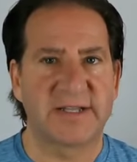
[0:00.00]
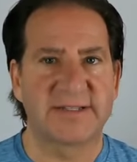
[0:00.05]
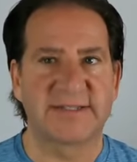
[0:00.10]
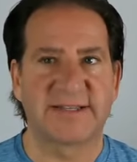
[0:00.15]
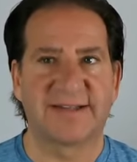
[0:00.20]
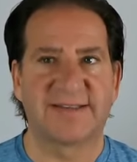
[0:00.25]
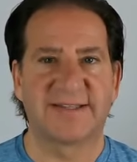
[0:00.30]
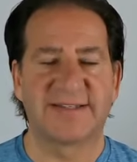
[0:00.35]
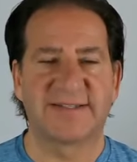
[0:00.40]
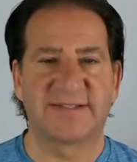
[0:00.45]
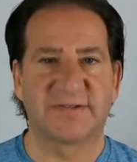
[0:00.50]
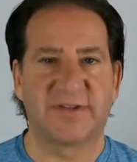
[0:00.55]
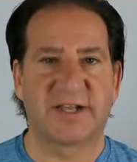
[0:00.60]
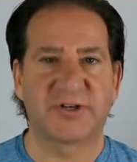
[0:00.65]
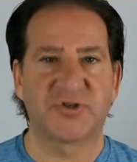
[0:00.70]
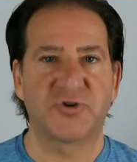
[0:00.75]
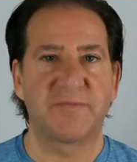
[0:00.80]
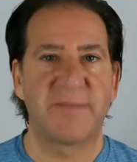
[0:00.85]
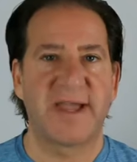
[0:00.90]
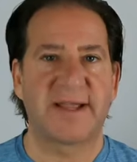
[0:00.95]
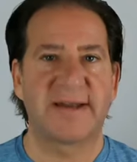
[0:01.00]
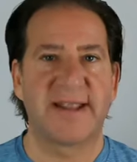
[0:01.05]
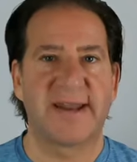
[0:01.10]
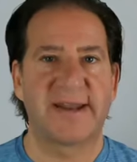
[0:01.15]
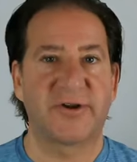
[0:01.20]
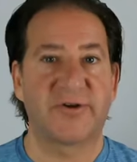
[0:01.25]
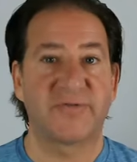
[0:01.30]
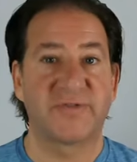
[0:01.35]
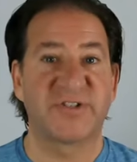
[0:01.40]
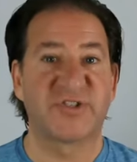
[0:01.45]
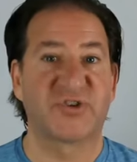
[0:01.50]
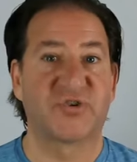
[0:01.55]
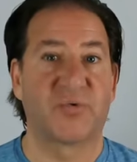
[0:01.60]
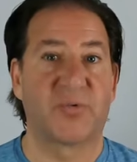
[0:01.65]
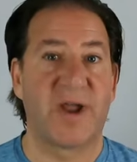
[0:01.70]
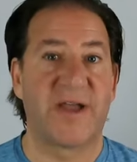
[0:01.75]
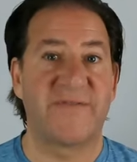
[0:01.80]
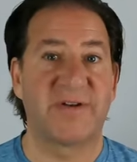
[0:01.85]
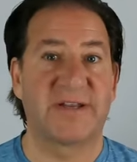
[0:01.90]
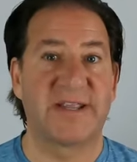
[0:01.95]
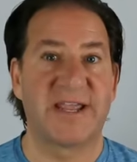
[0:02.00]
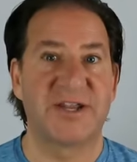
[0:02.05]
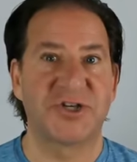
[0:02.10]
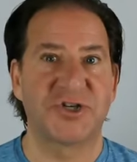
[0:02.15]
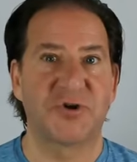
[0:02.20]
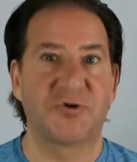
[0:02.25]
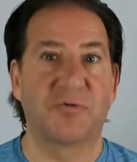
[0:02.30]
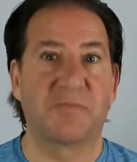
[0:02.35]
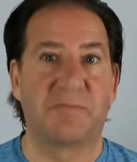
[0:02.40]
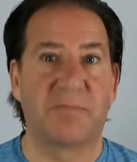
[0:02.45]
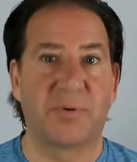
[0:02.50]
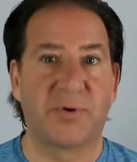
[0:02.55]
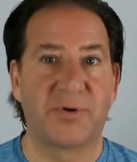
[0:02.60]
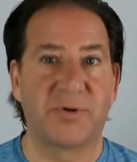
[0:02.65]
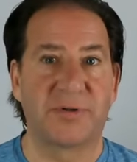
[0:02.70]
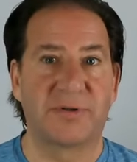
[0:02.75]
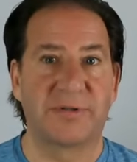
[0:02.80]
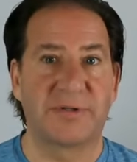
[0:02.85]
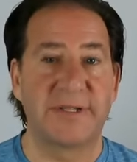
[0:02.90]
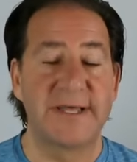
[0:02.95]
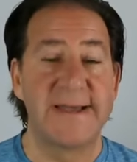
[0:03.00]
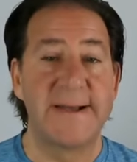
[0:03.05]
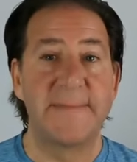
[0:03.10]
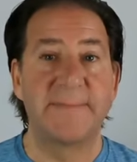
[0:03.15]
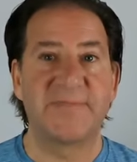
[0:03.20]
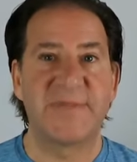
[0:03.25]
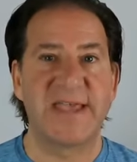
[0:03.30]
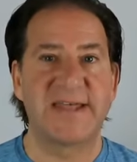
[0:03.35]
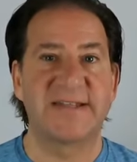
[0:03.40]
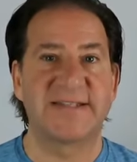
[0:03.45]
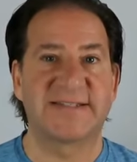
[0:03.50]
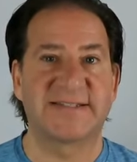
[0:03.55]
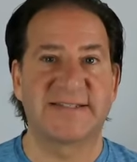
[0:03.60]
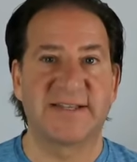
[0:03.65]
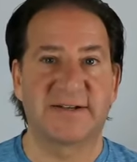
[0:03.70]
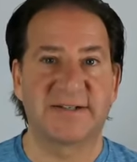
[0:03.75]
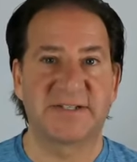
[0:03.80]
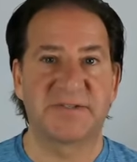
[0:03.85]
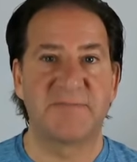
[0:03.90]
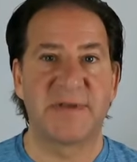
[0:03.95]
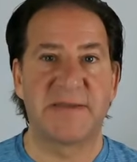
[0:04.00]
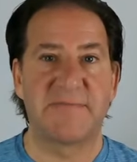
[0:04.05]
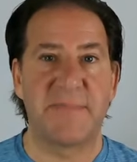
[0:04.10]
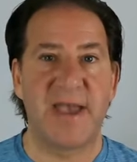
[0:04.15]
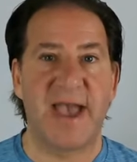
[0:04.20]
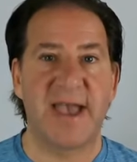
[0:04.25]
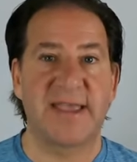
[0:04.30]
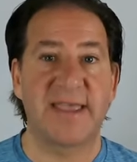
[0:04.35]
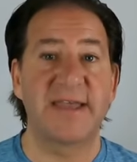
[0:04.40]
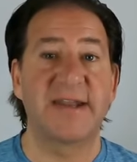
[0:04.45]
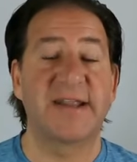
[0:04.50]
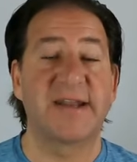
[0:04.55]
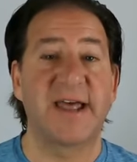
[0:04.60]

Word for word: It's got this electromagnetic or this gravitational pull, and it sucks me back in.